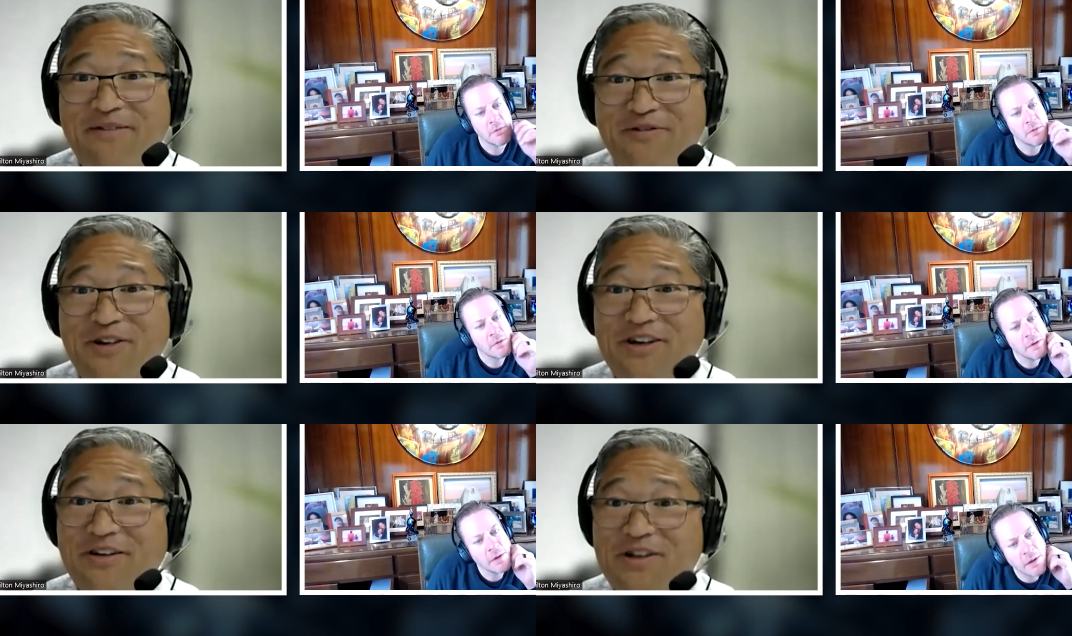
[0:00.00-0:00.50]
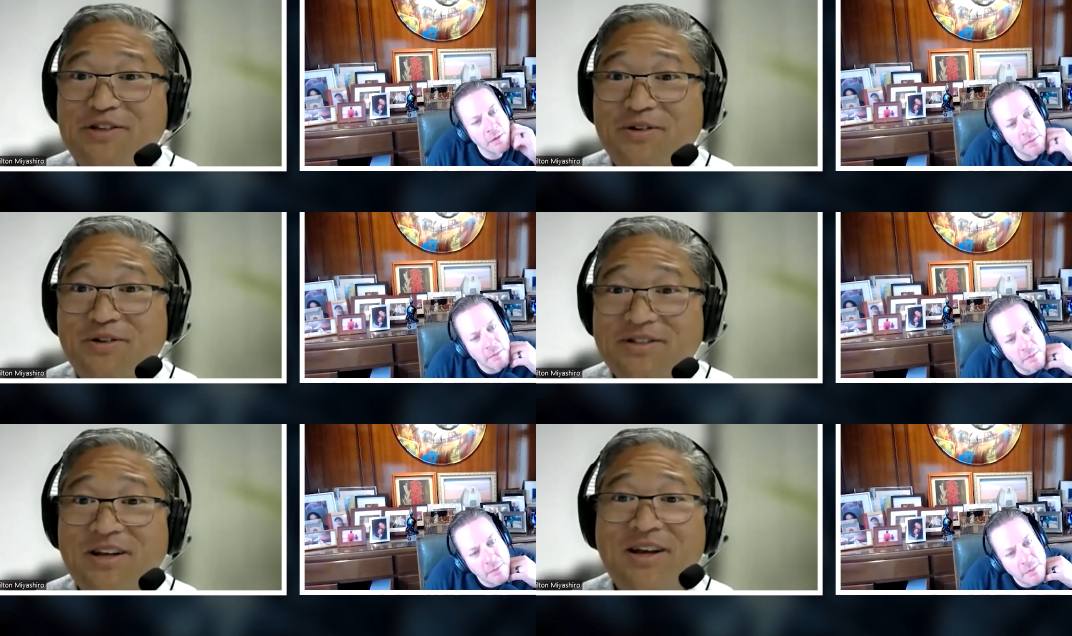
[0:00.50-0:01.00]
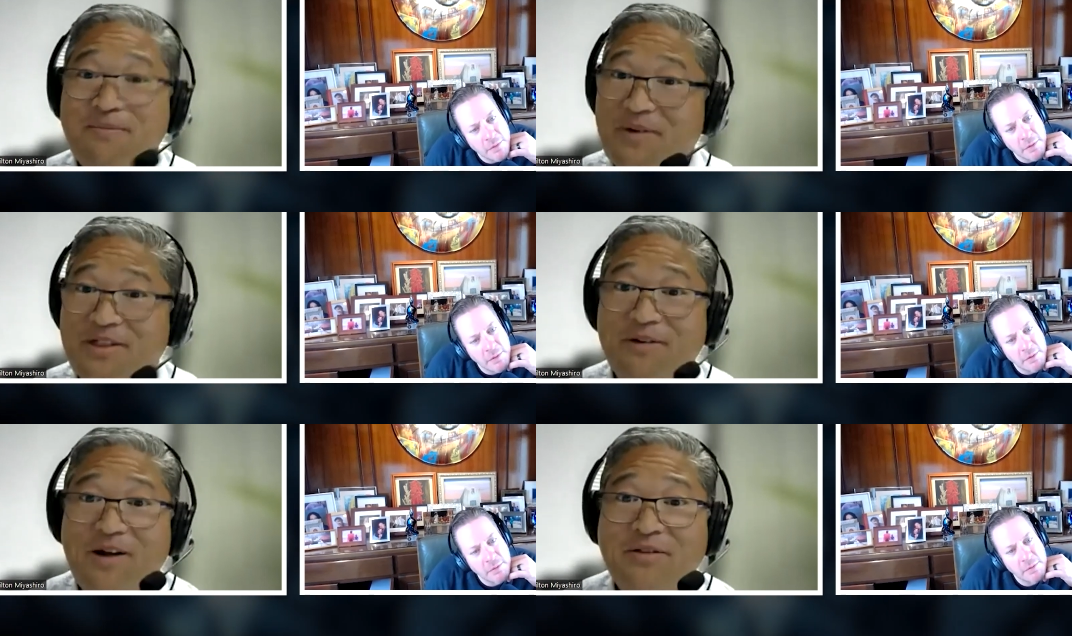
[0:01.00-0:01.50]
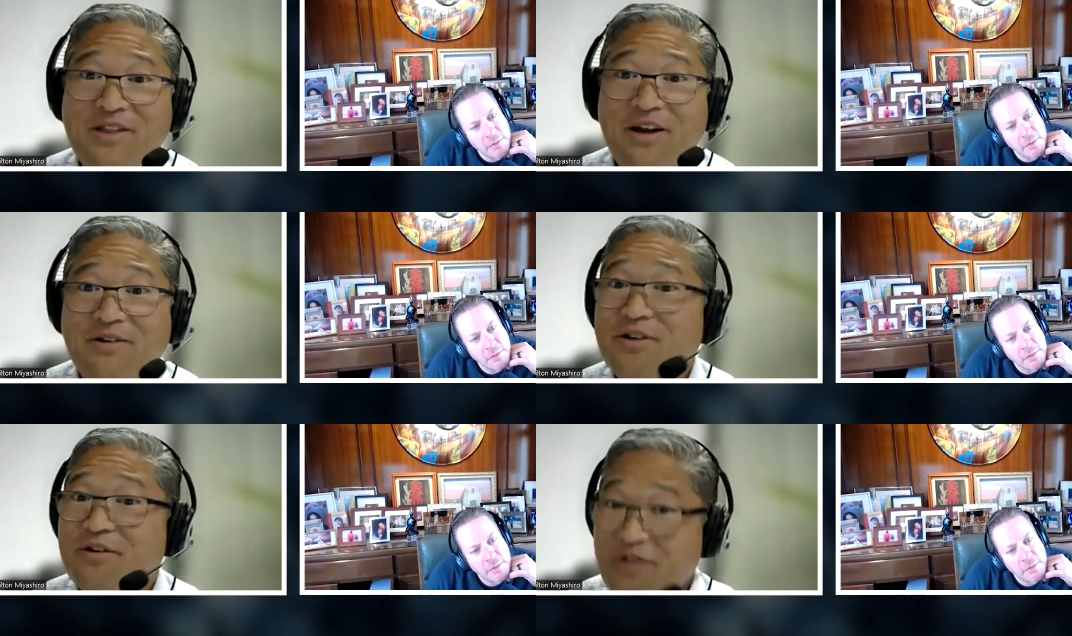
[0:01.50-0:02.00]
Speaker 1: for individuals, but they're out there.
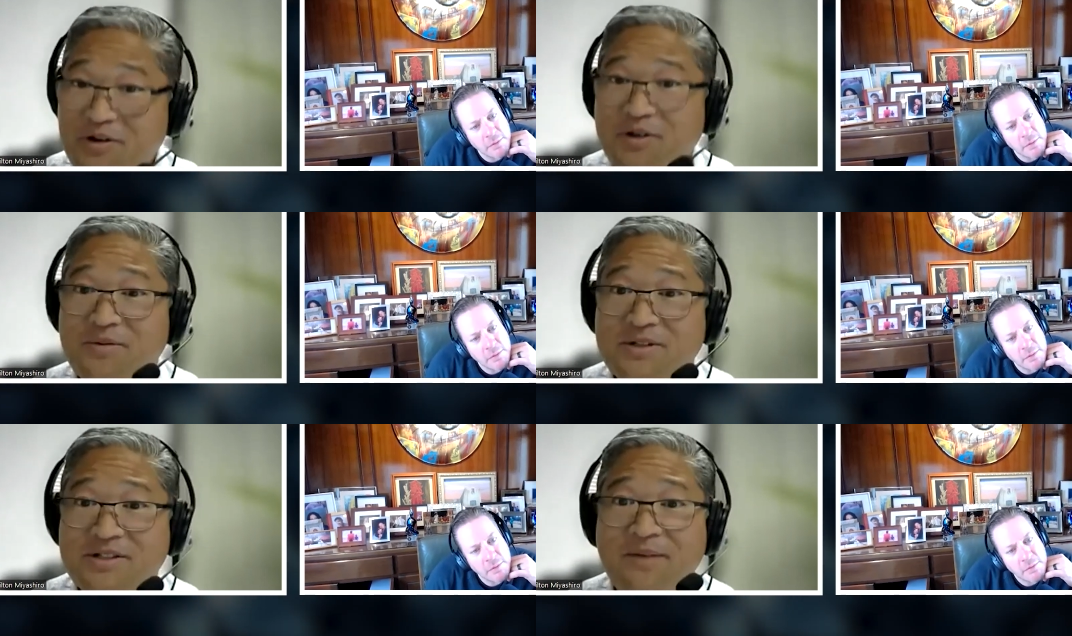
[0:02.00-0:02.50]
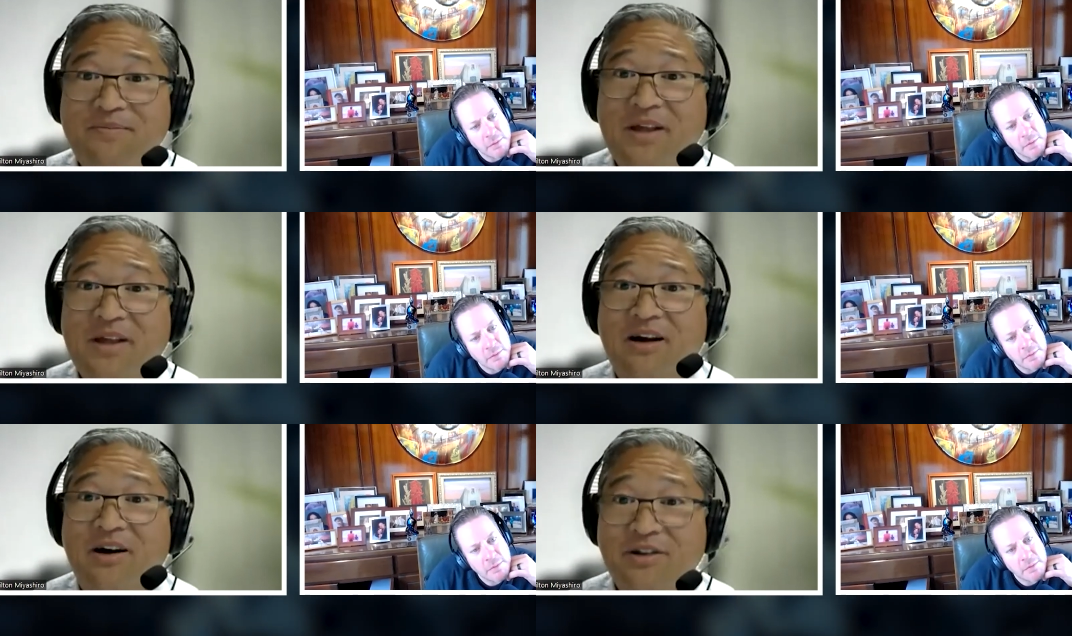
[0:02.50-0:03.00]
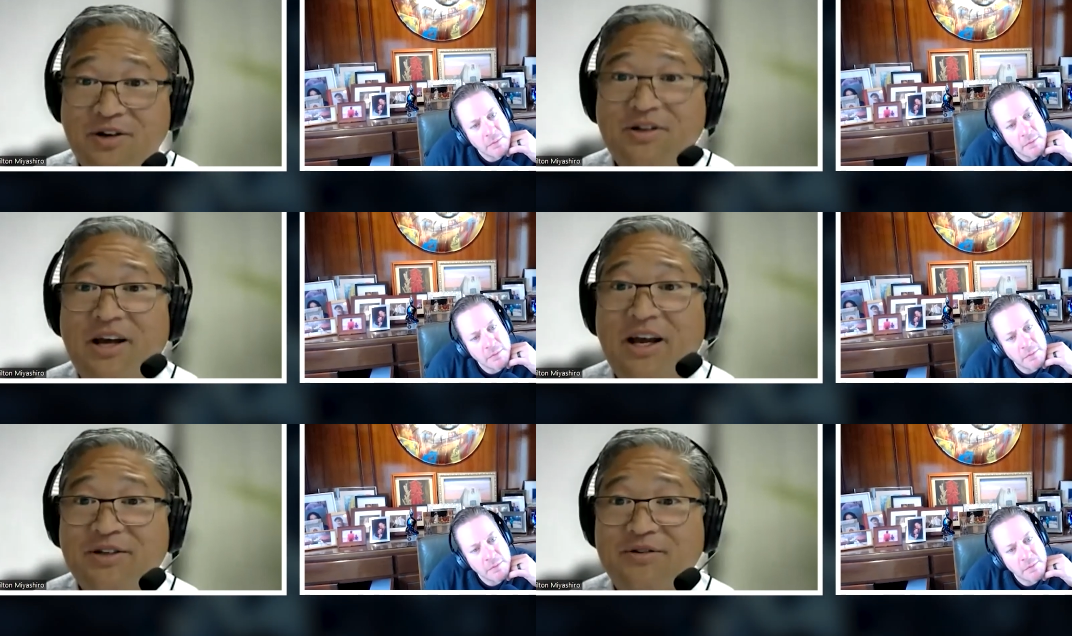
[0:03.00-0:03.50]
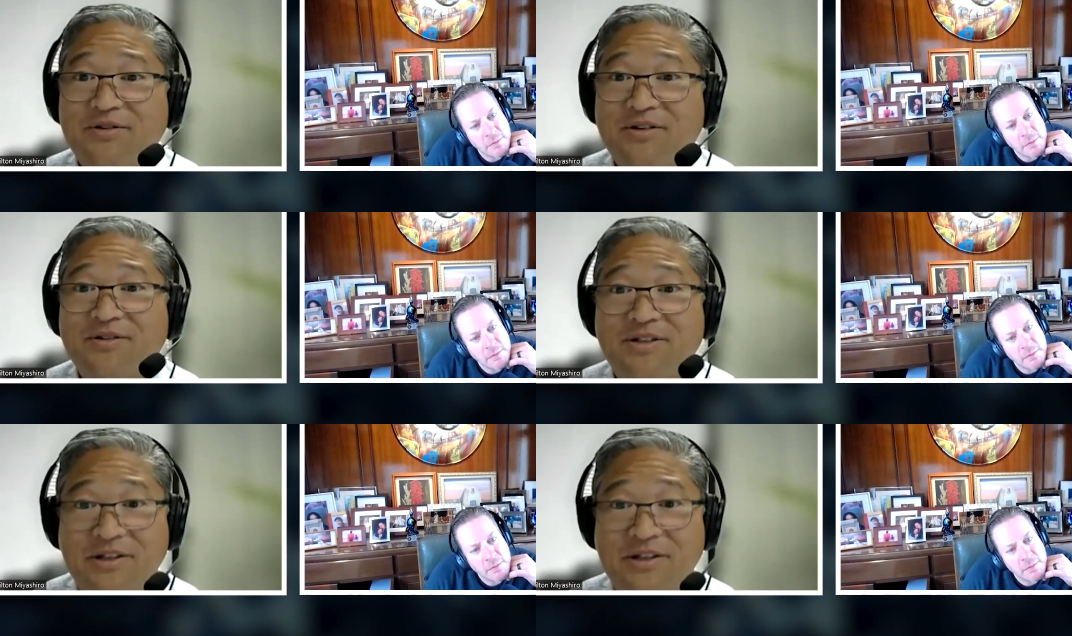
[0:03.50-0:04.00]
So if you're doing something on your tax
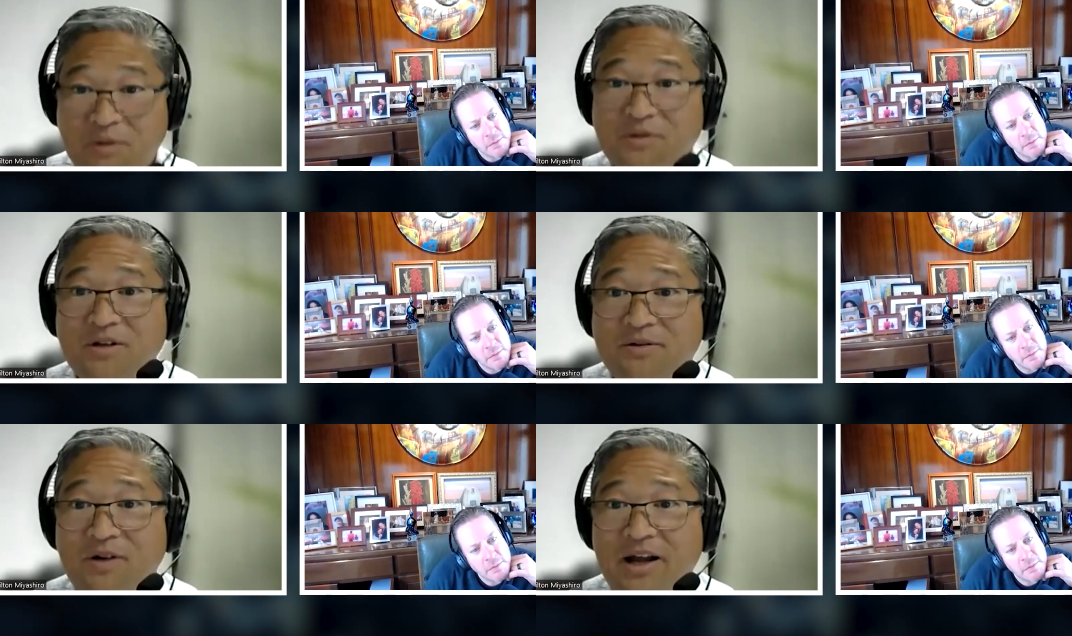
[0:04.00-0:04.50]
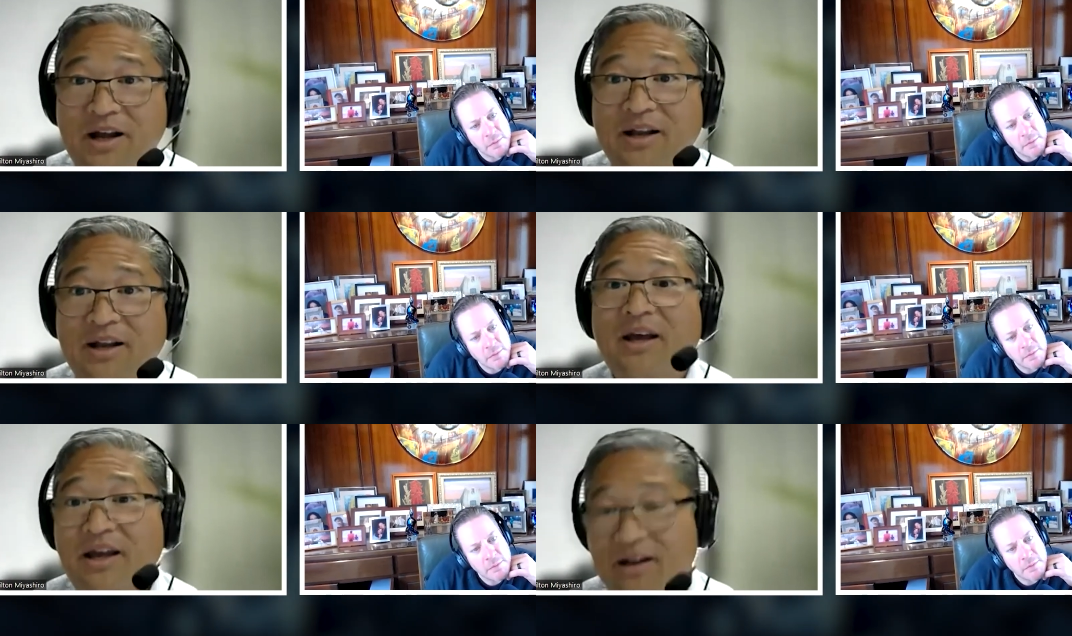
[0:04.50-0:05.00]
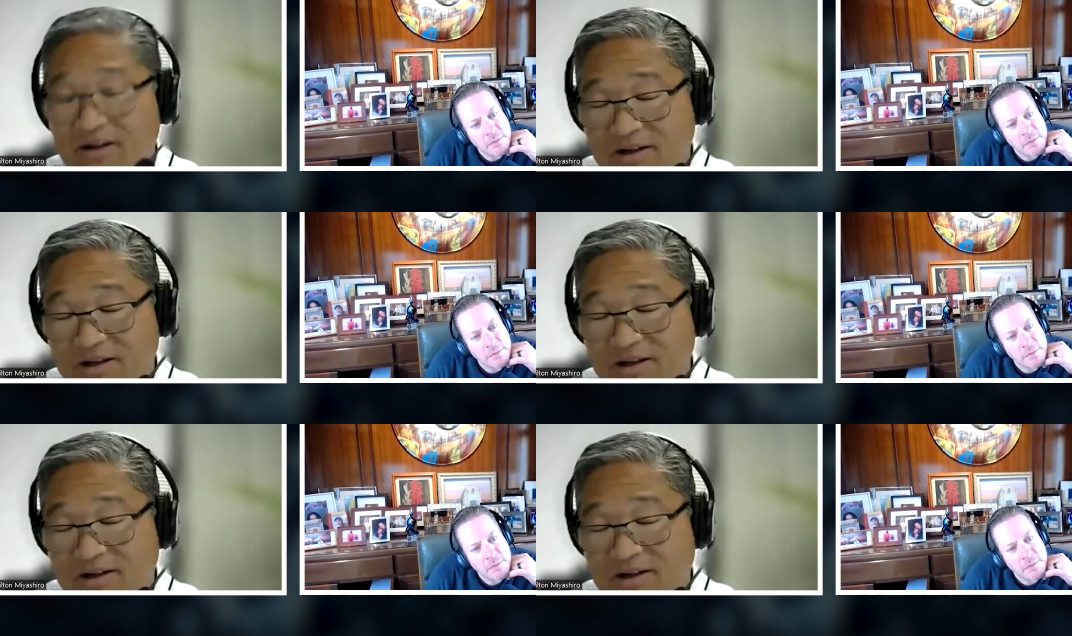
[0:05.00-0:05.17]
returns that don't look right, it'll